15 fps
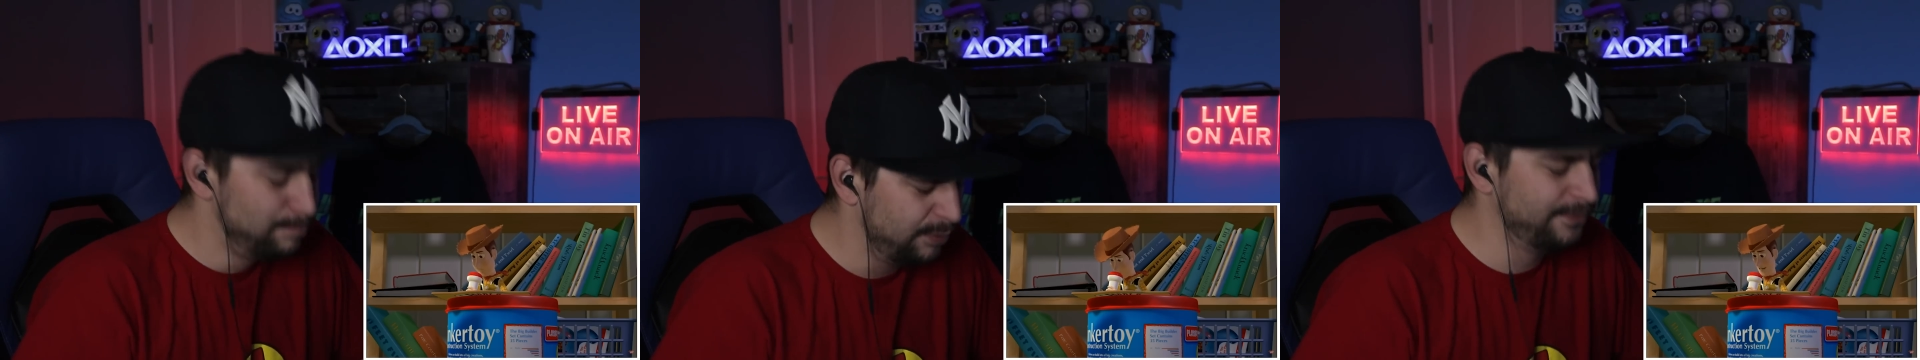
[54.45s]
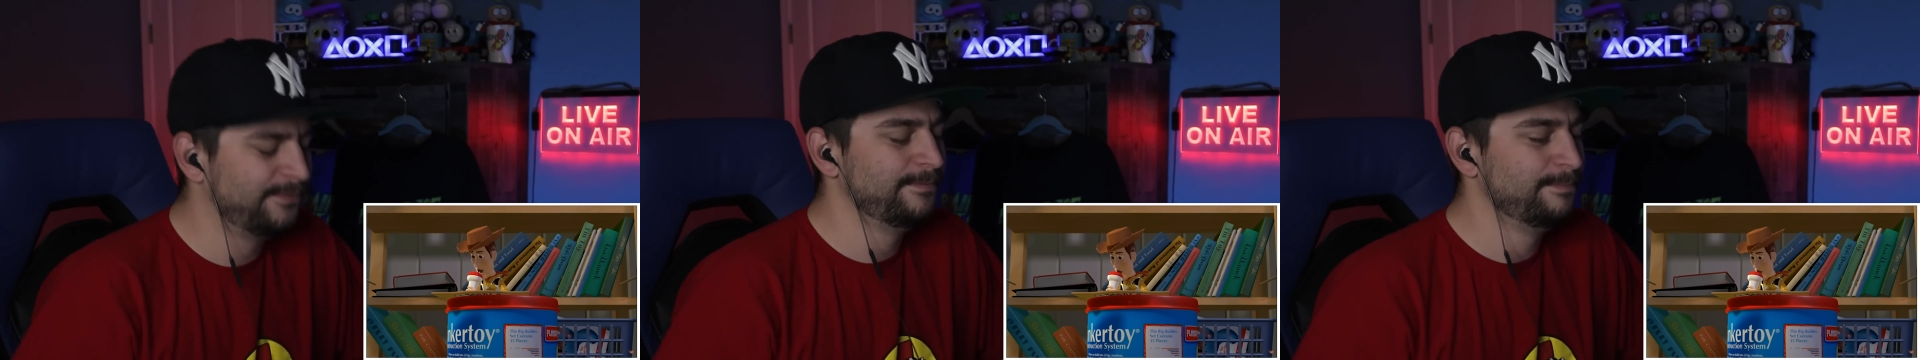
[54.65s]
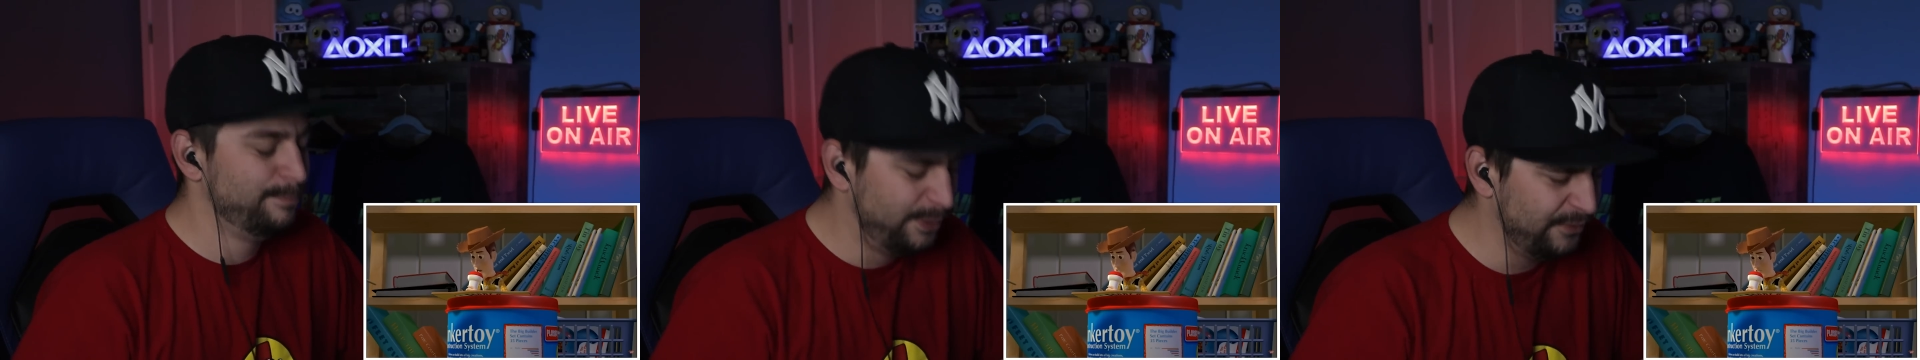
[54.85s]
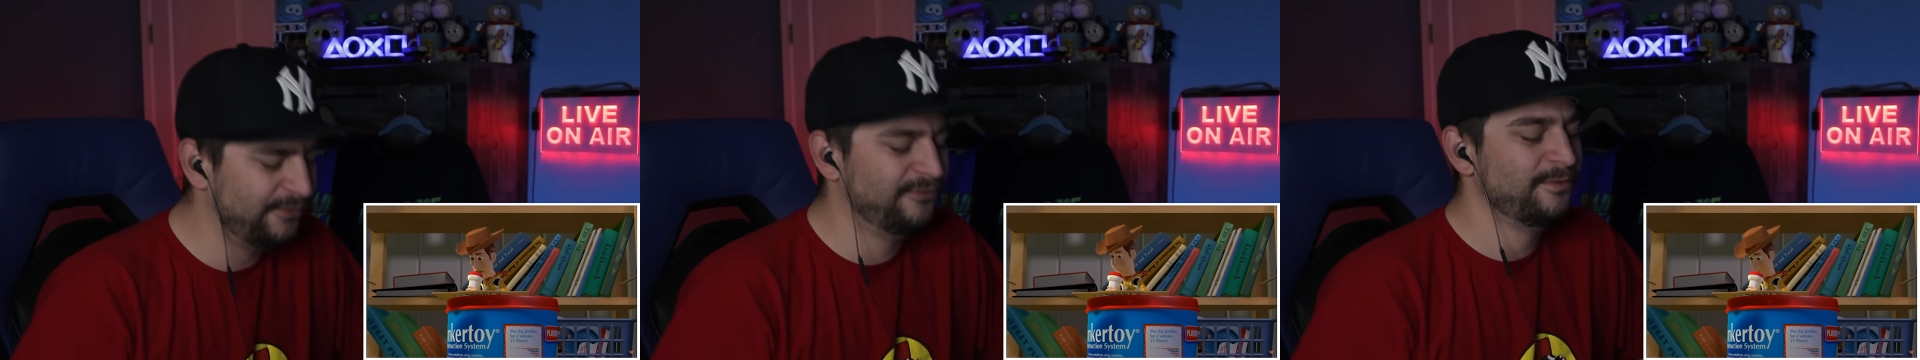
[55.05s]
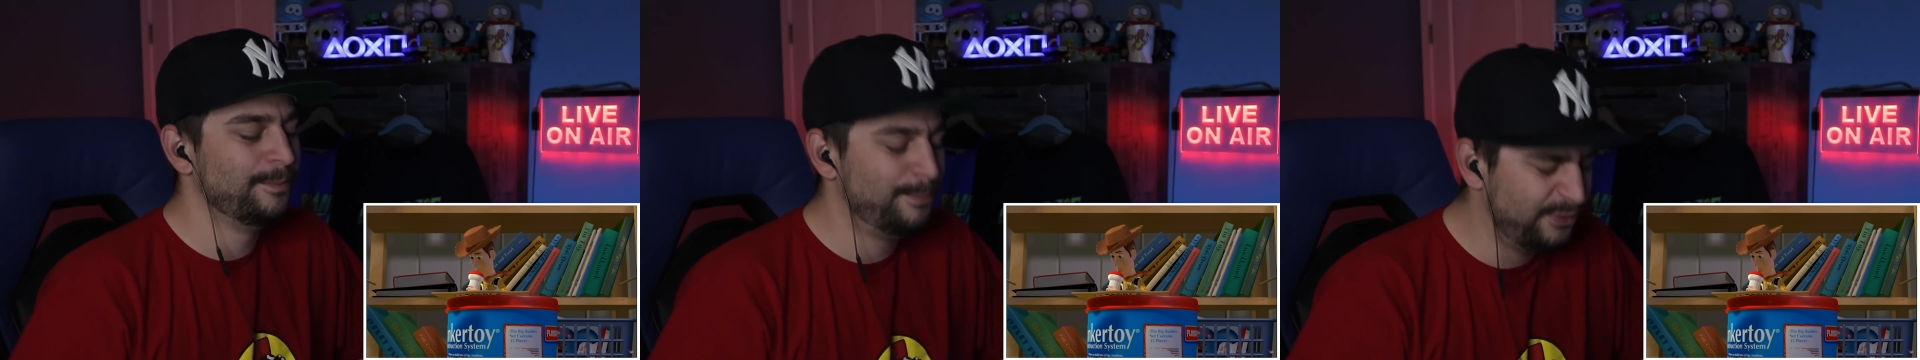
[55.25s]
Hello?
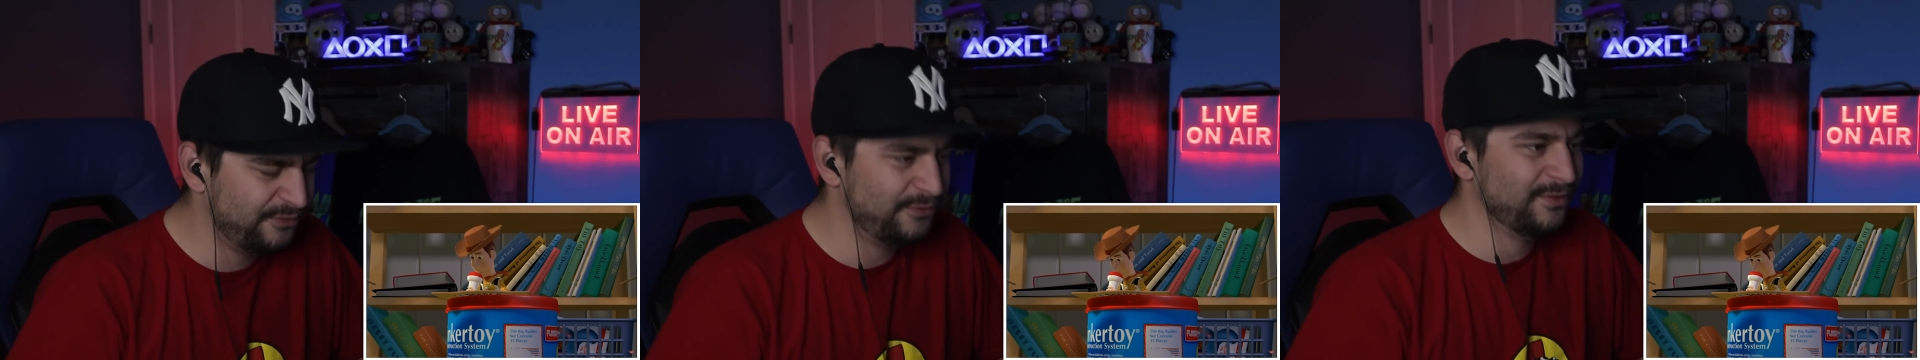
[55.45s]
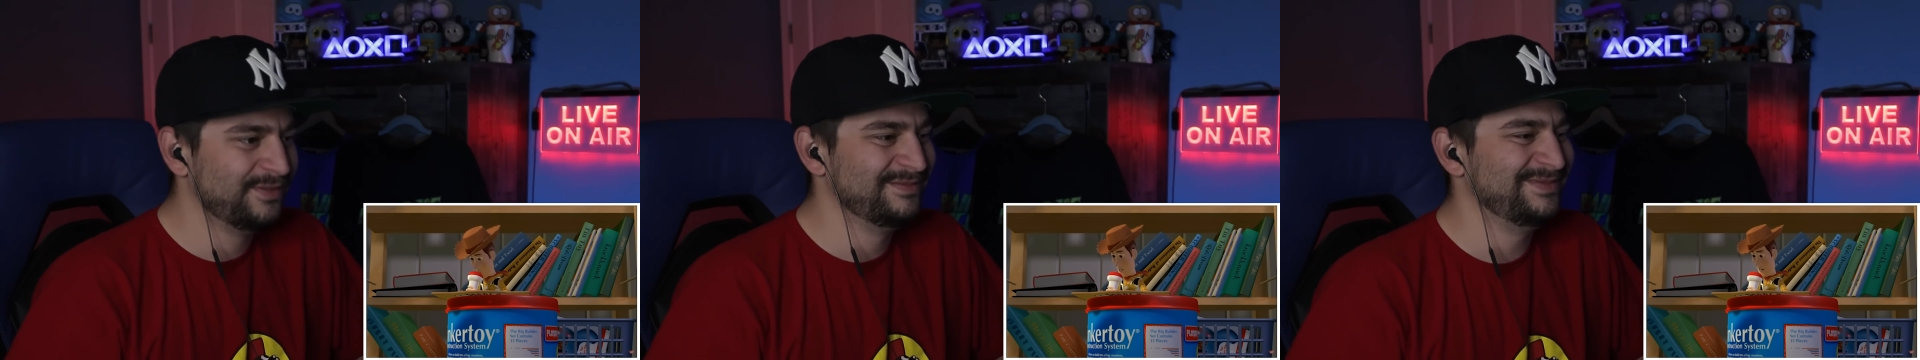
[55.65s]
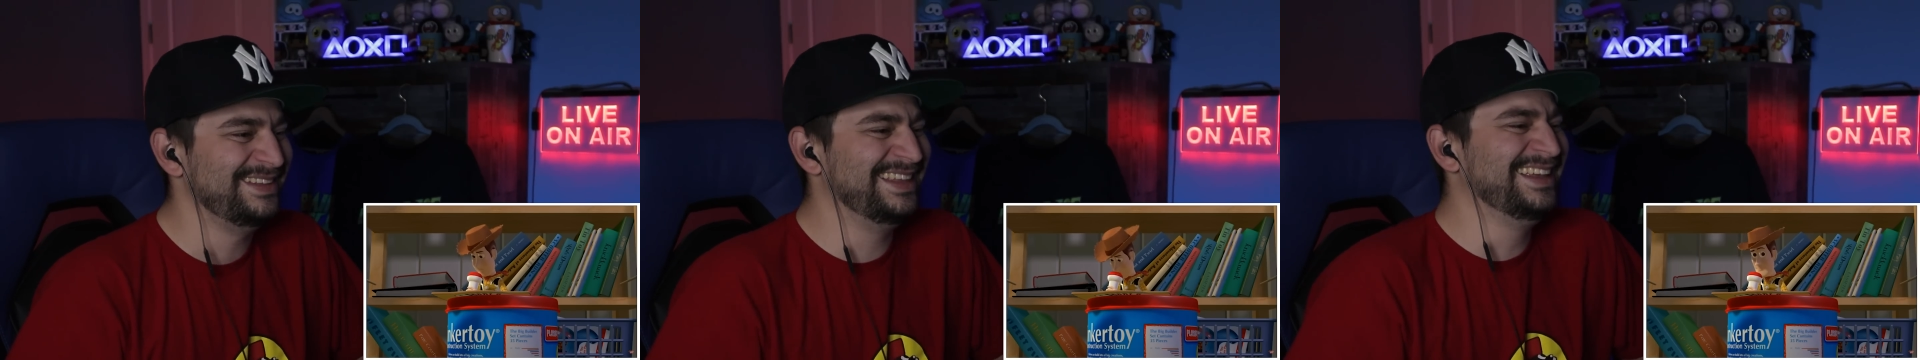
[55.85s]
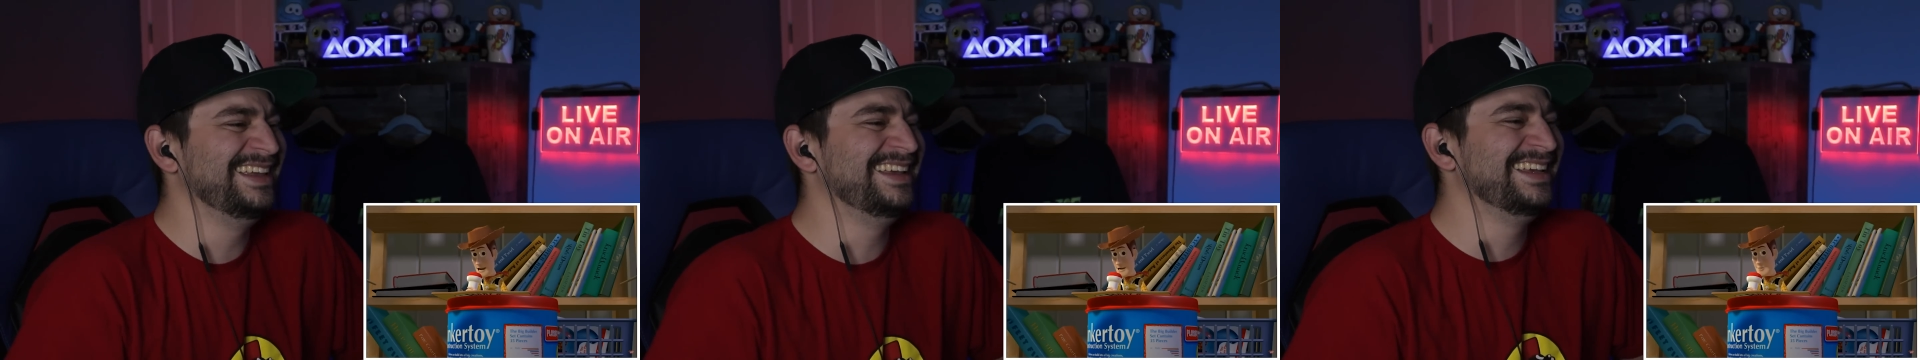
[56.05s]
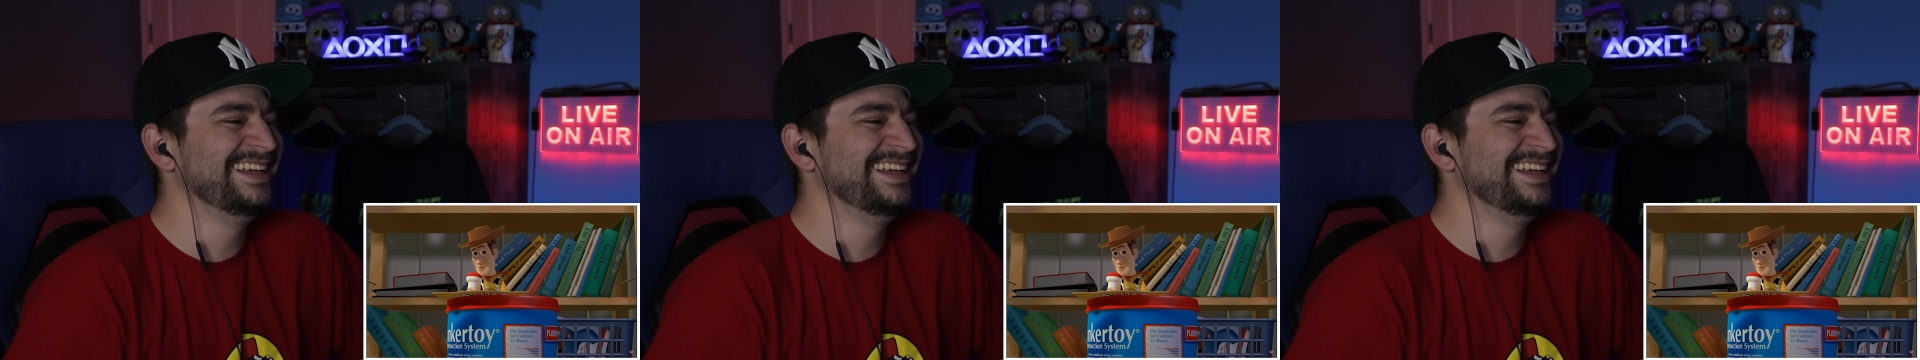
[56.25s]
Is that